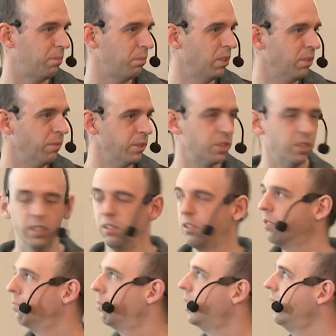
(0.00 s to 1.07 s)
individually to
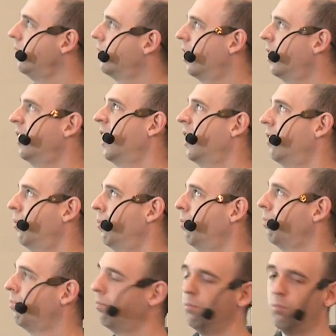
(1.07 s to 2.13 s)
complete. And then
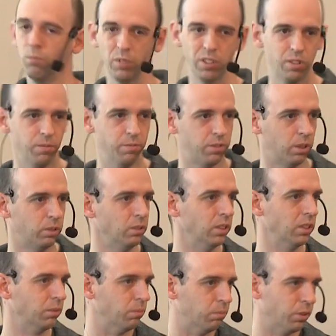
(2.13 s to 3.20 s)
once you've told it
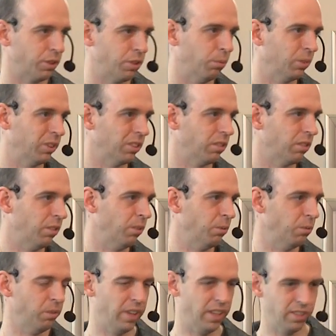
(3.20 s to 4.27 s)
what you want it to do,
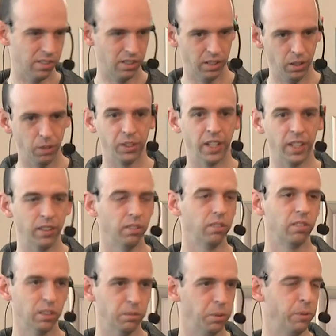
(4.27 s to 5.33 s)
you then say, OK,
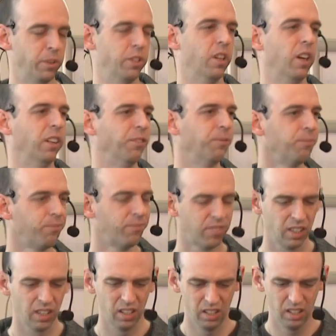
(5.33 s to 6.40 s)
tell me when you're done.
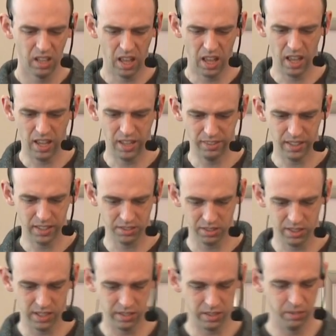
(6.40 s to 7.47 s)
And that just
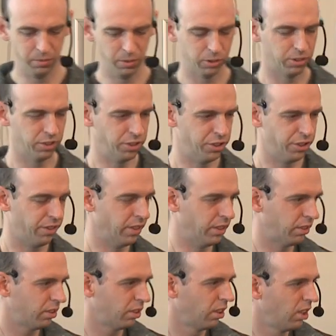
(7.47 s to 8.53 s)
has the advantage
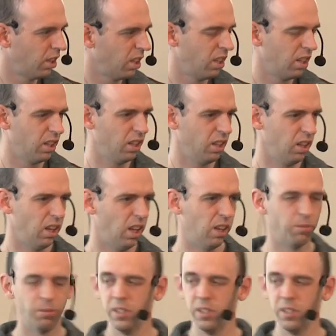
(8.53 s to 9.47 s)
that for